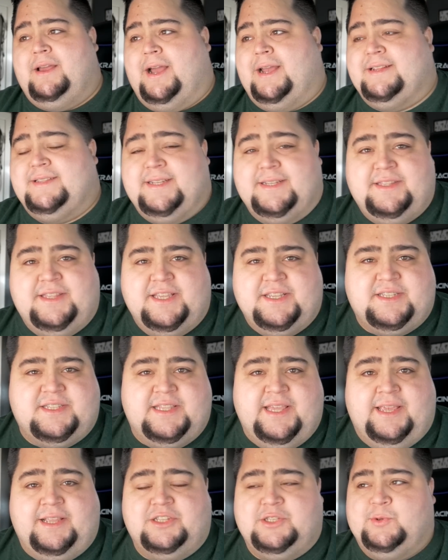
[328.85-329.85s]
I did this
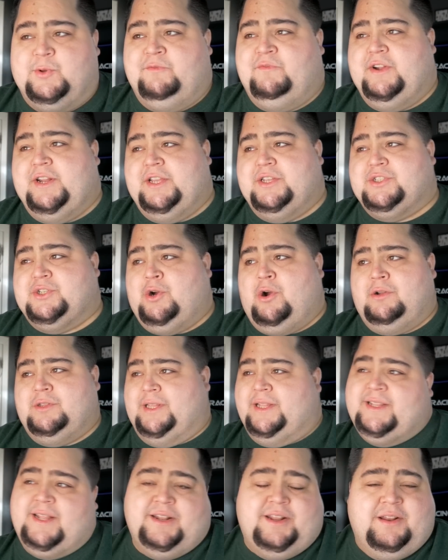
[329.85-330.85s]
thing to NVIDIA's card
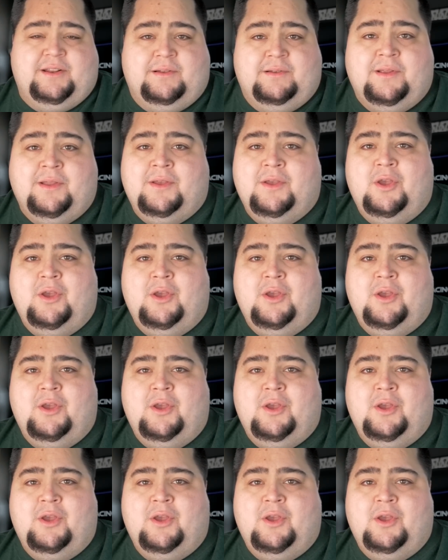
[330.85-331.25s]
that they didn't